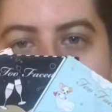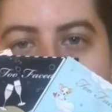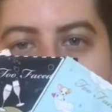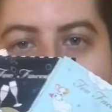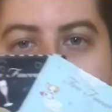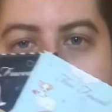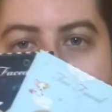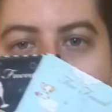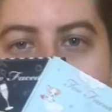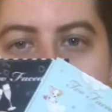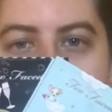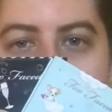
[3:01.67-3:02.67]
try out
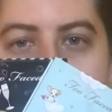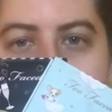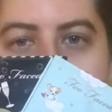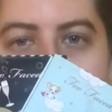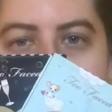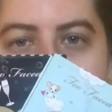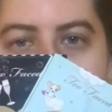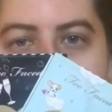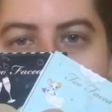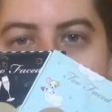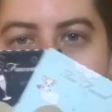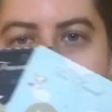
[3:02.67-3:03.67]
more Too Faced, you
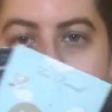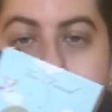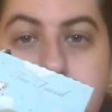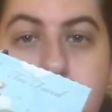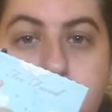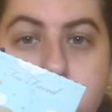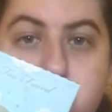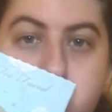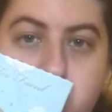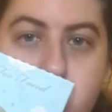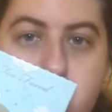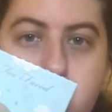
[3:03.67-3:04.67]
guys, because they are
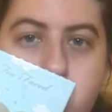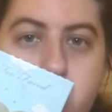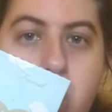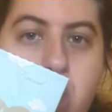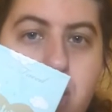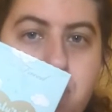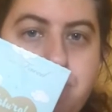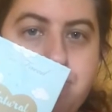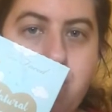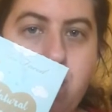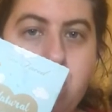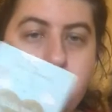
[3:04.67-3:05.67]
so
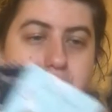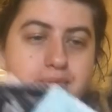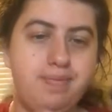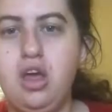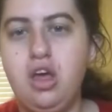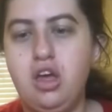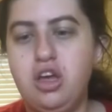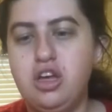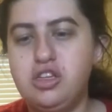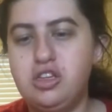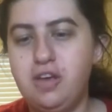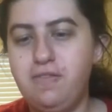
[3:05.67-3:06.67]
bomb.
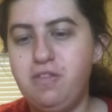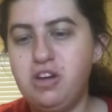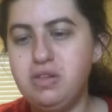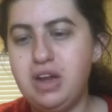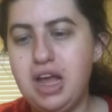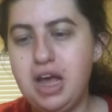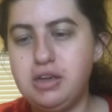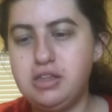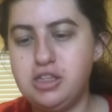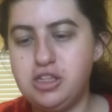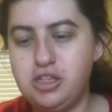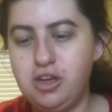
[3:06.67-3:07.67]
So the first one I
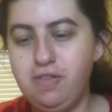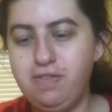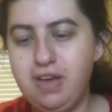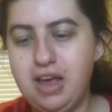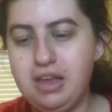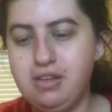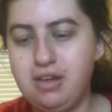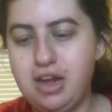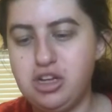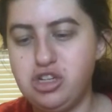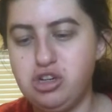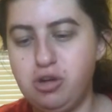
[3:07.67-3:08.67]
have is the Too Faced
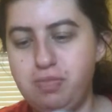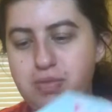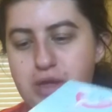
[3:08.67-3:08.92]
Natural